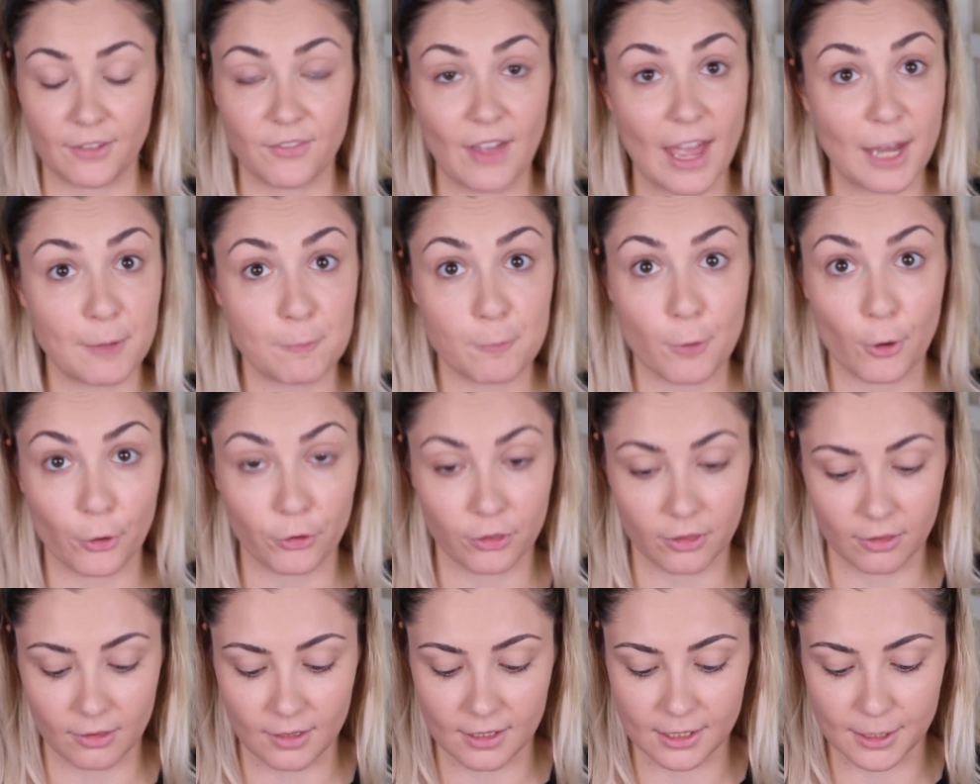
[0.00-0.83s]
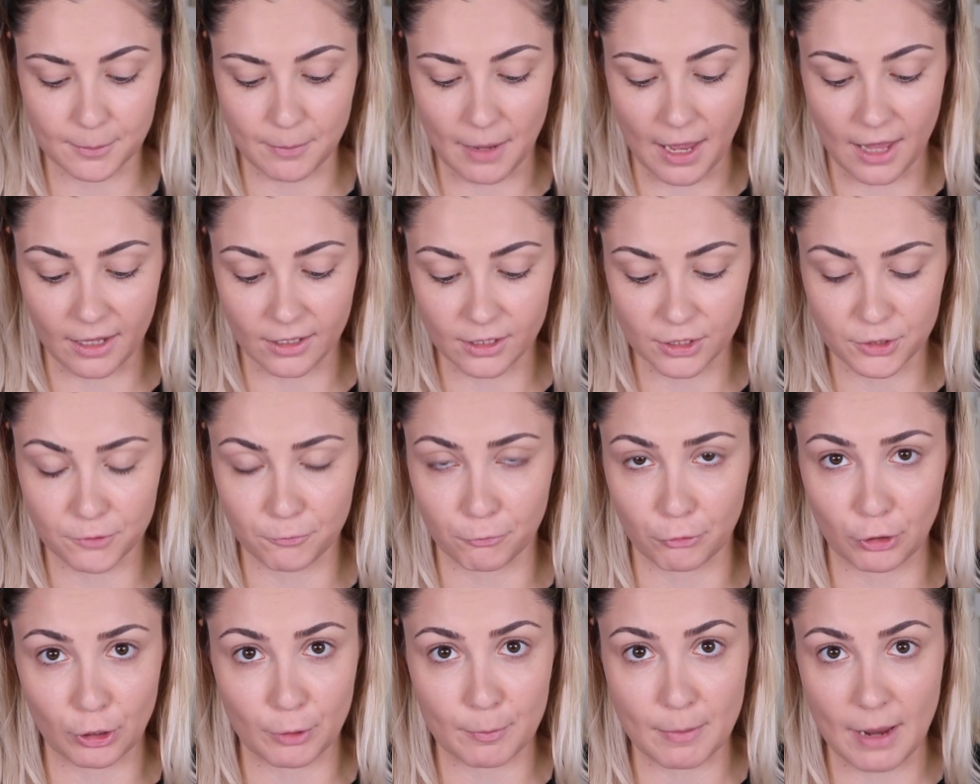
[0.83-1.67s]
I've had both of these palettes
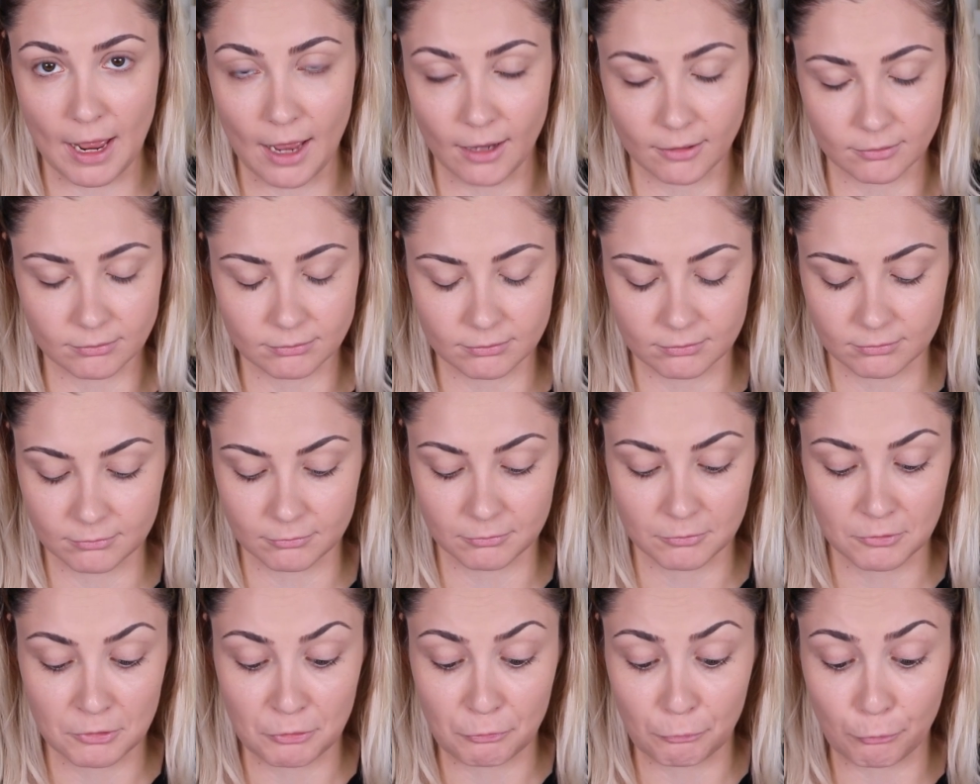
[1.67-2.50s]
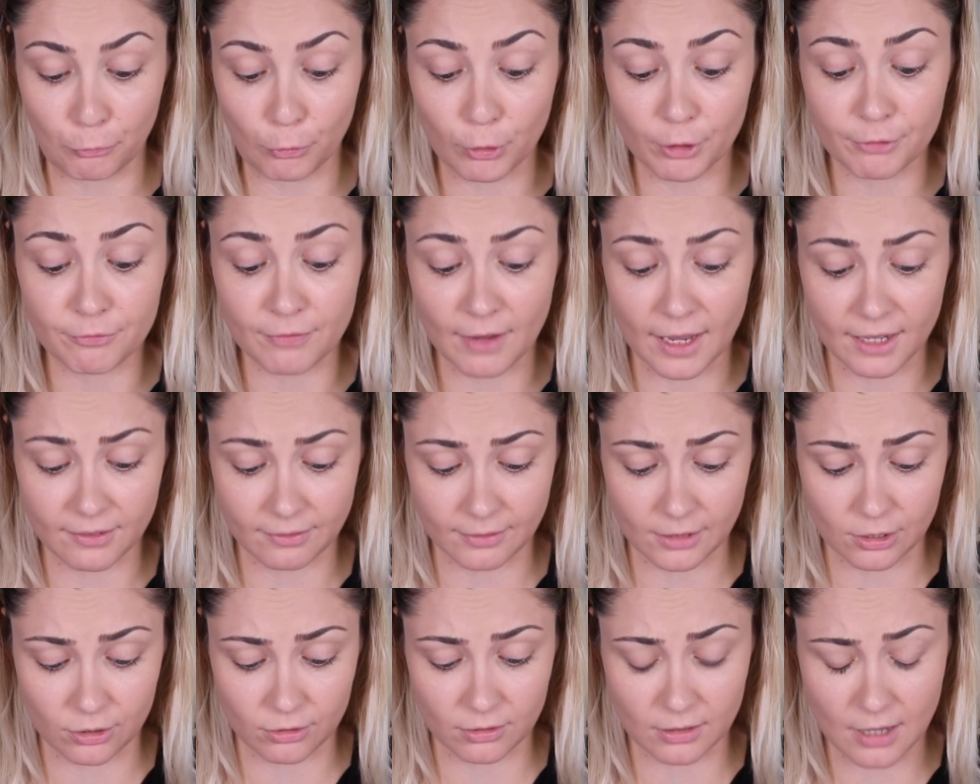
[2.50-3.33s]
for about 4 or 5
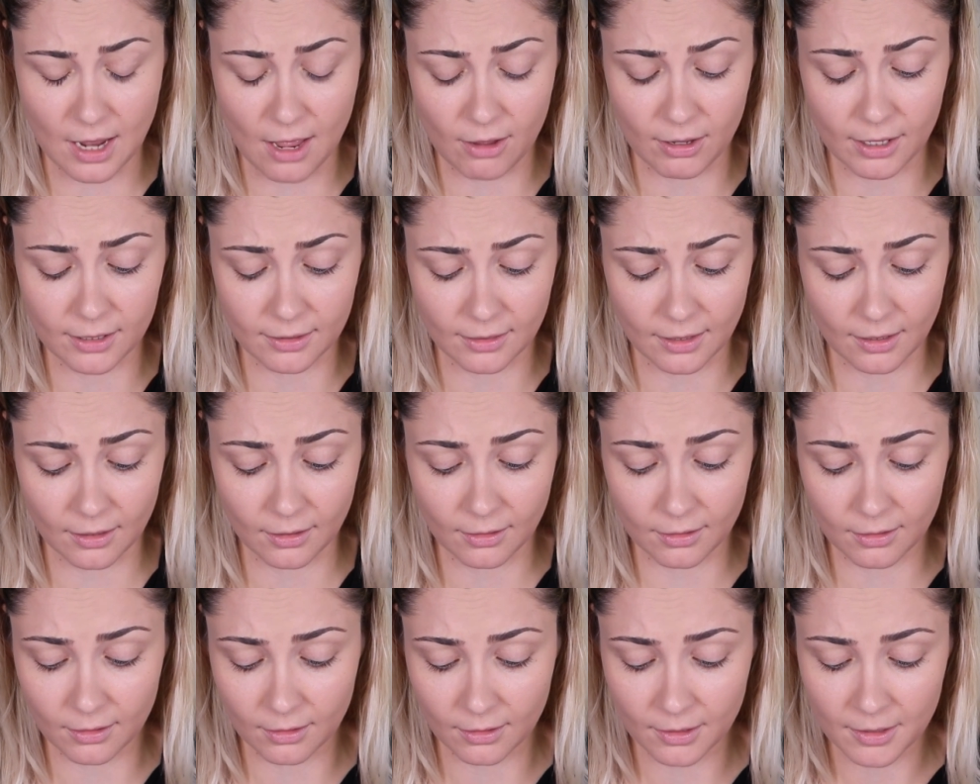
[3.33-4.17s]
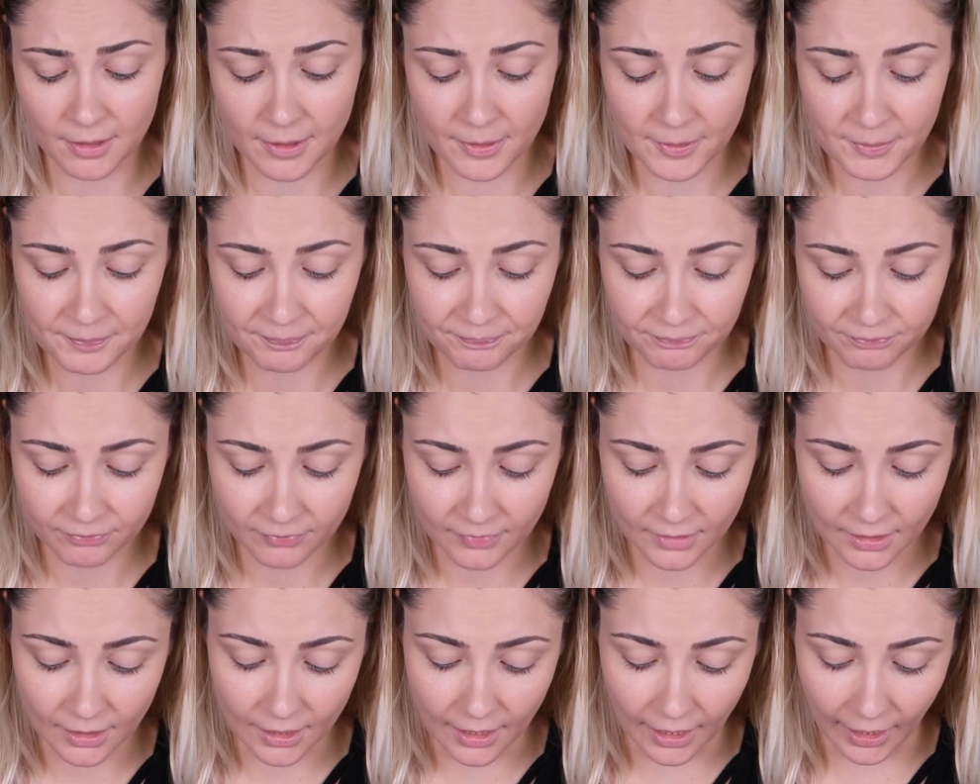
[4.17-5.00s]
years now, I think.
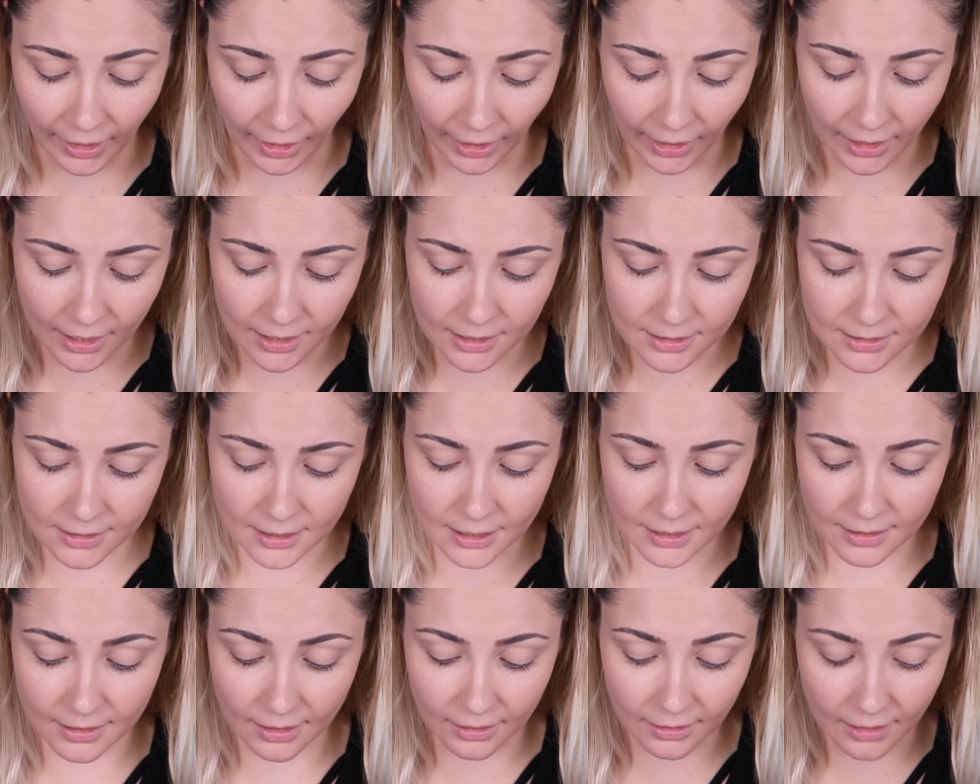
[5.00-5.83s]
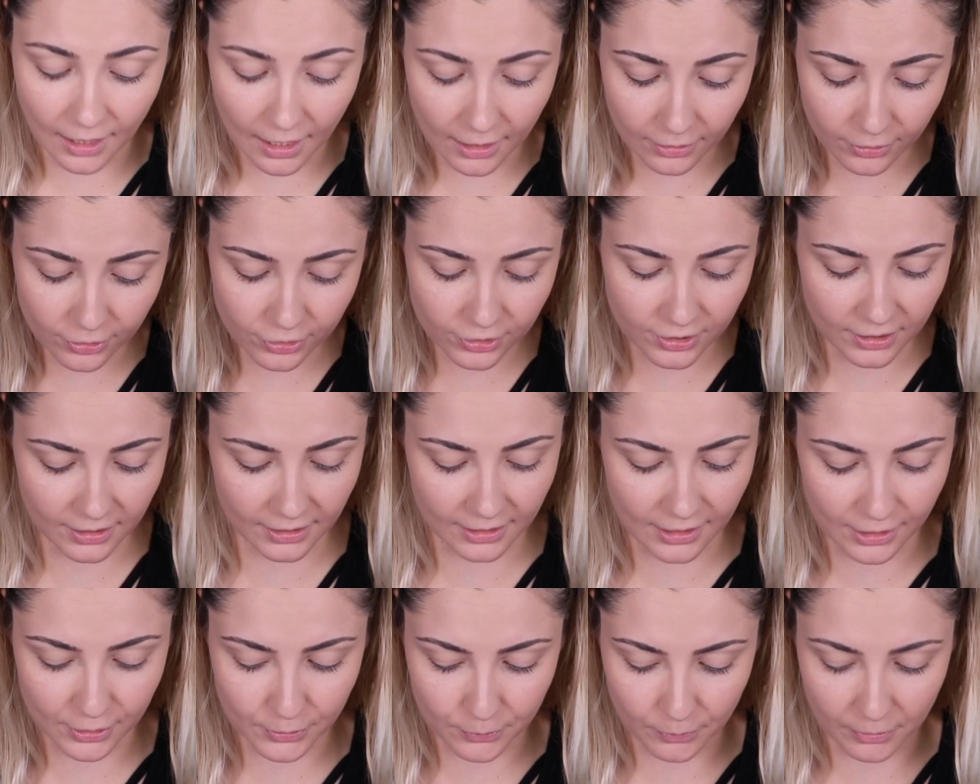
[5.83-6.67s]
And the colors in
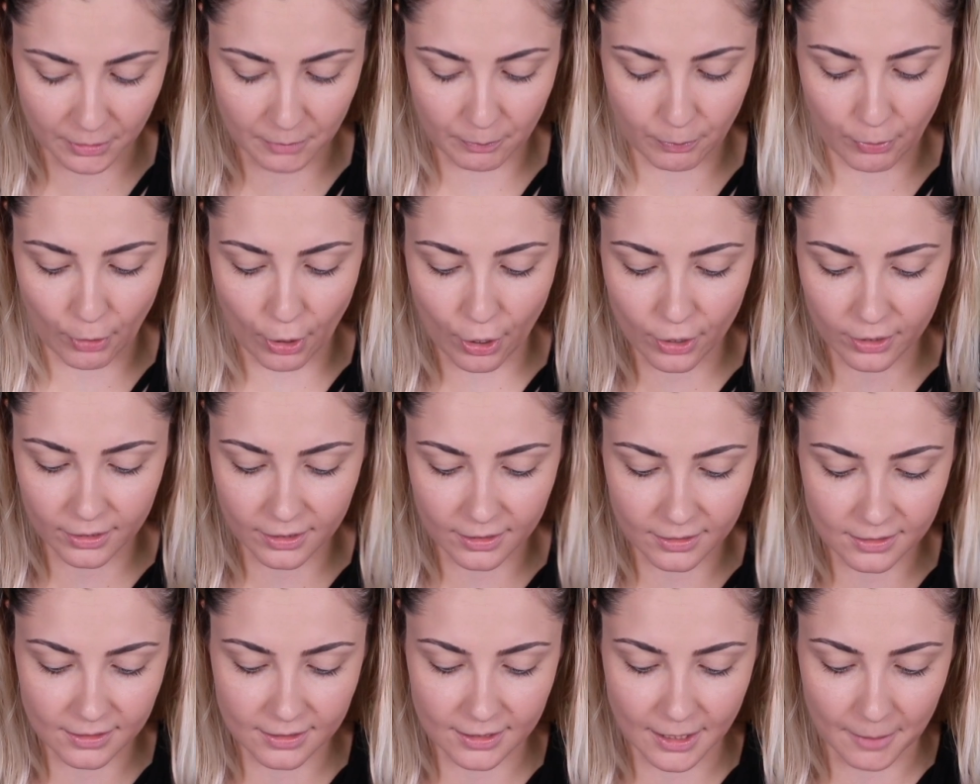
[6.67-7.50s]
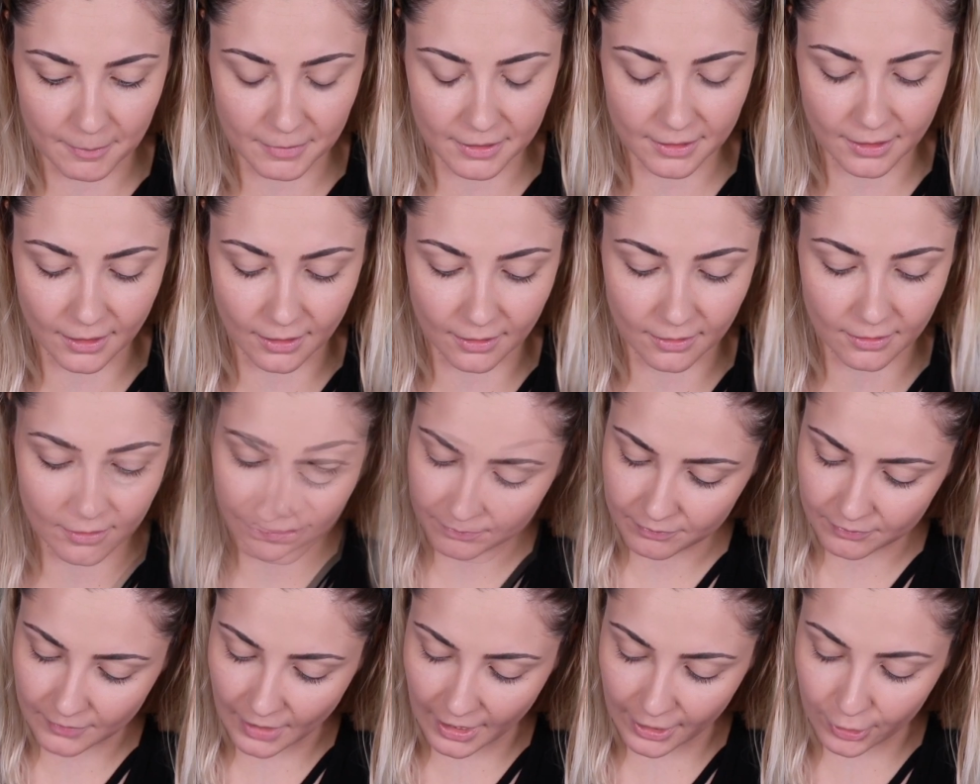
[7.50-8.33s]
this one, pardon some of the,
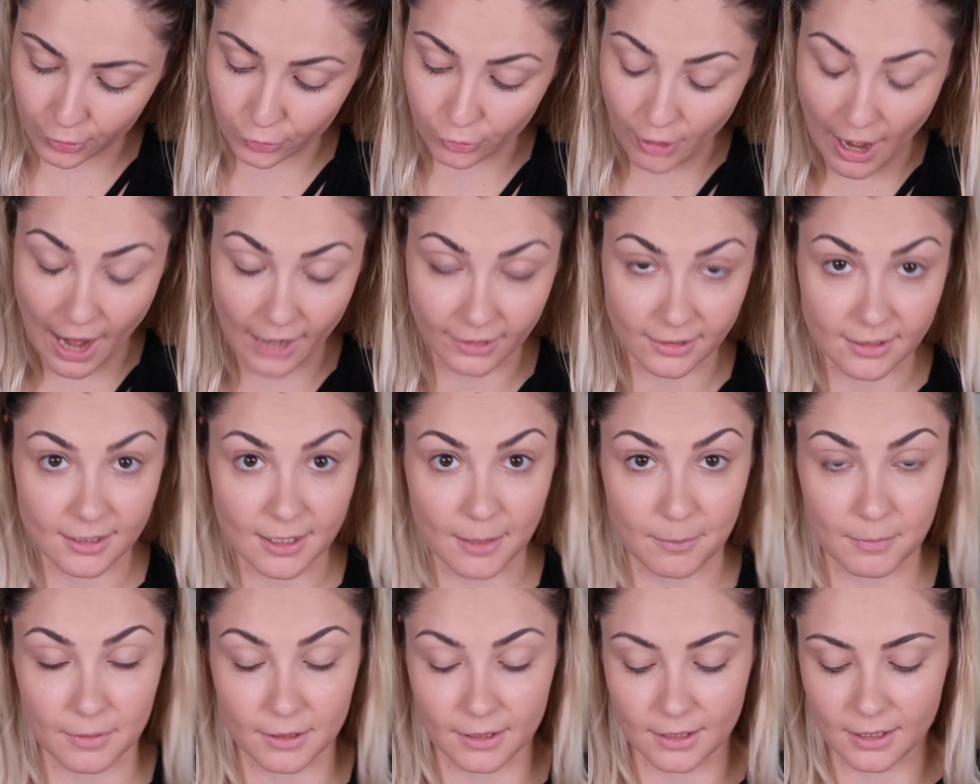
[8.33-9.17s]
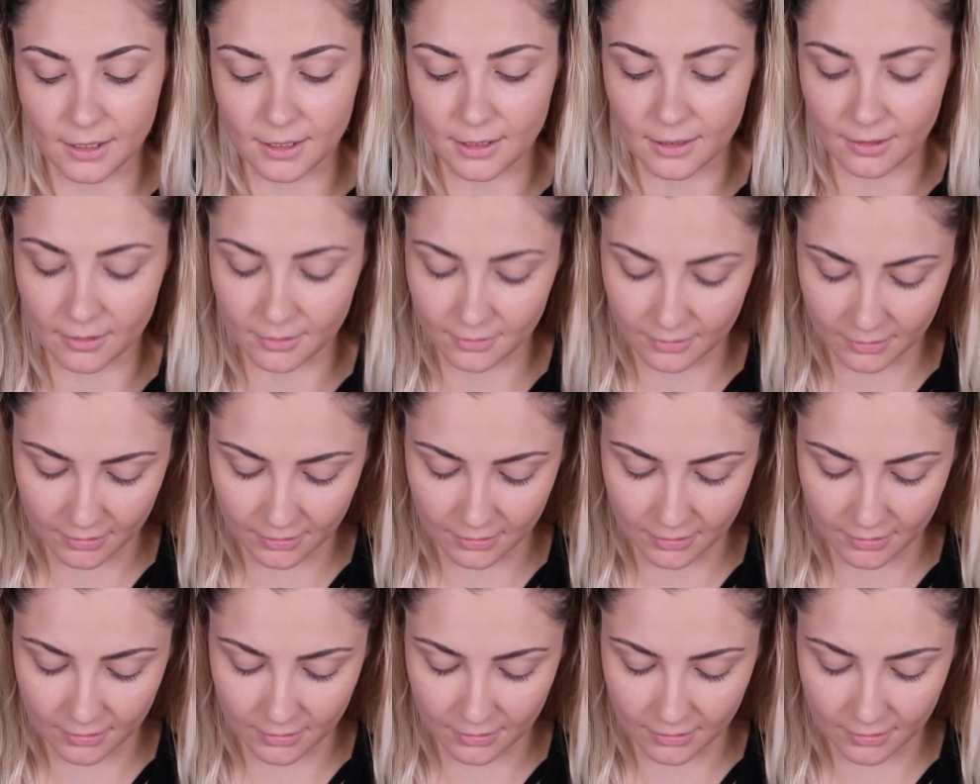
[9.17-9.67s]
I cracked some of the